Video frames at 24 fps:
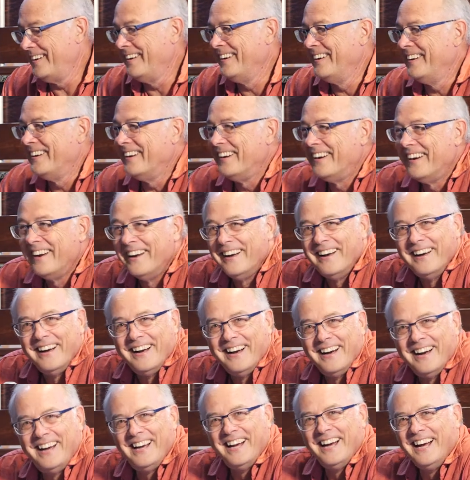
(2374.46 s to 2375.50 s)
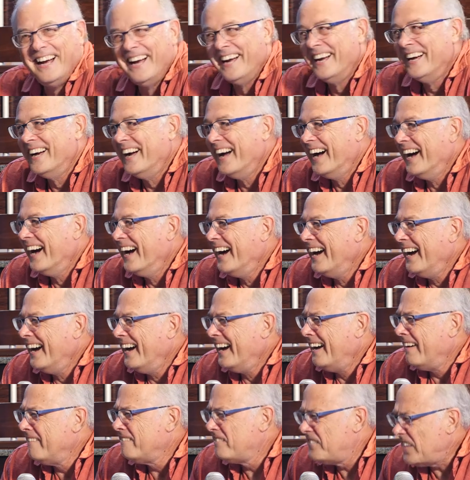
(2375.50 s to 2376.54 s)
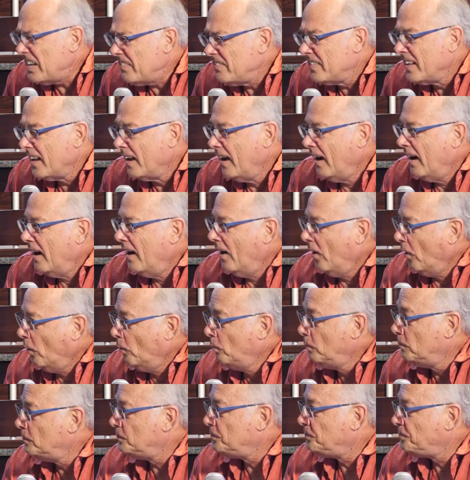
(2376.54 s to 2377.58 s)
No, so we were shooting like I was trying to